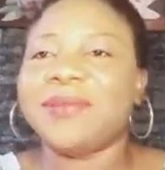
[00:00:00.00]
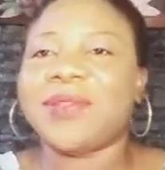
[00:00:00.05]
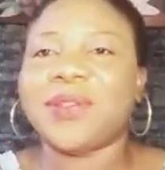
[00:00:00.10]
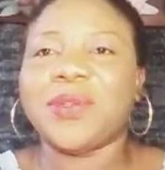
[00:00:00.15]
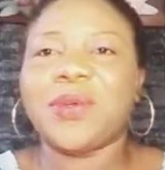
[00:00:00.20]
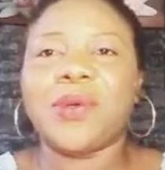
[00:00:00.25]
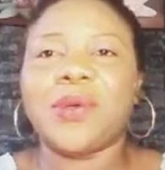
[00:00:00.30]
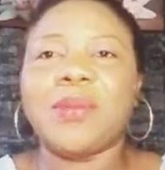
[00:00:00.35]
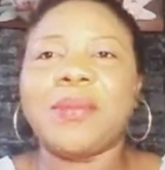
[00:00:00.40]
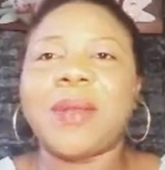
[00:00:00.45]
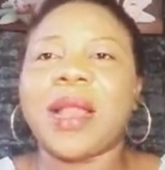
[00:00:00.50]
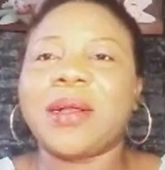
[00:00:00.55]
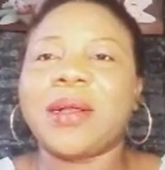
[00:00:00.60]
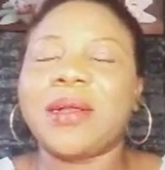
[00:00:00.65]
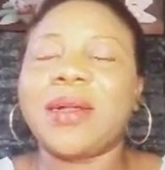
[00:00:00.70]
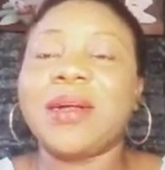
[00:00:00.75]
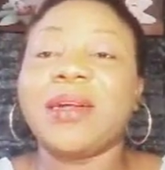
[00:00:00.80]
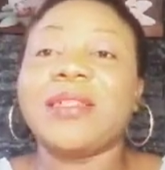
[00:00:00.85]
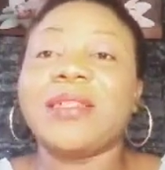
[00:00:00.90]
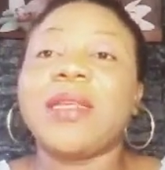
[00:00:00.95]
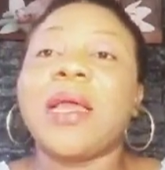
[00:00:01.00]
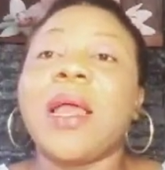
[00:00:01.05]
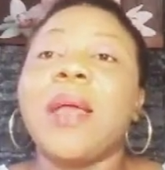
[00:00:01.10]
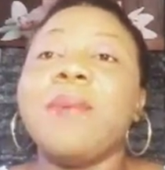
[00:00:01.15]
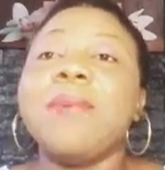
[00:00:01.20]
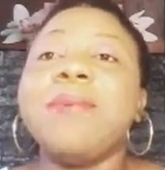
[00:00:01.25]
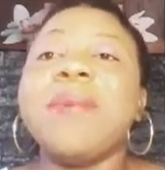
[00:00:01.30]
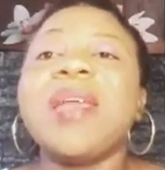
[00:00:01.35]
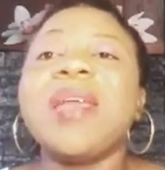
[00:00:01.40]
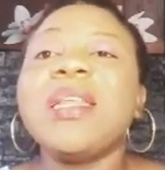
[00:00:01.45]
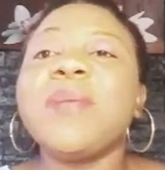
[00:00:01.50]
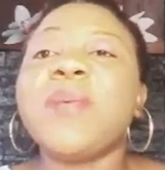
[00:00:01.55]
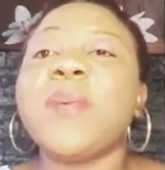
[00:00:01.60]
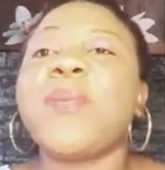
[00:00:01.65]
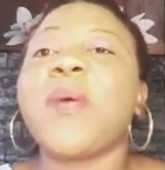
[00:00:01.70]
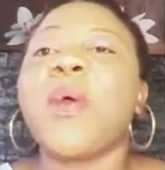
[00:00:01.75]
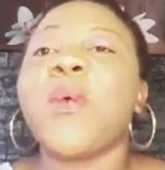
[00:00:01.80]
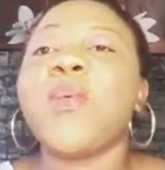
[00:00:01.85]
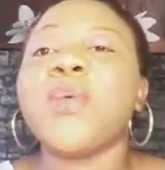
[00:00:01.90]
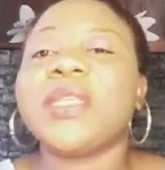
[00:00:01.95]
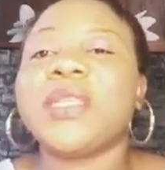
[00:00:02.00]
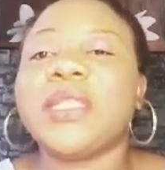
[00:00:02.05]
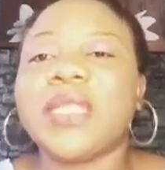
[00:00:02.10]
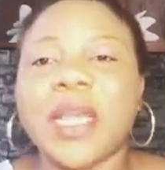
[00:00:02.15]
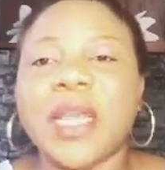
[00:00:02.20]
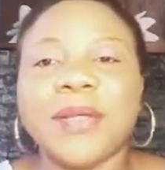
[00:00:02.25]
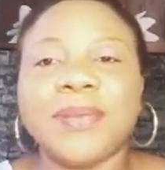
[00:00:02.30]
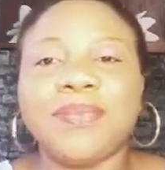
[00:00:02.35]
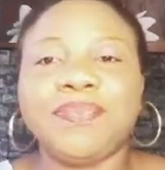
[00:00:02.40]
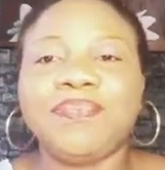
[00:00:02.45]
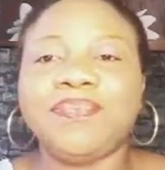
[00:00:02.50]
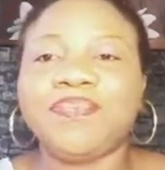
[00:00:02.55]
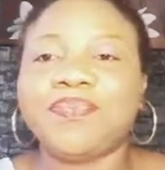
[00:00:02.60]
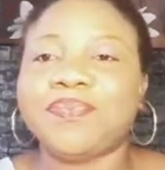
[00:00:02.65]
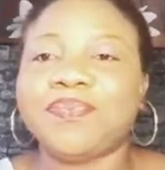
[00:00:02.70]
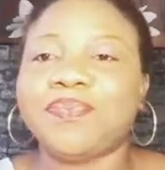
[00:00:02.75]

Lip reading: oh my God, many people will say,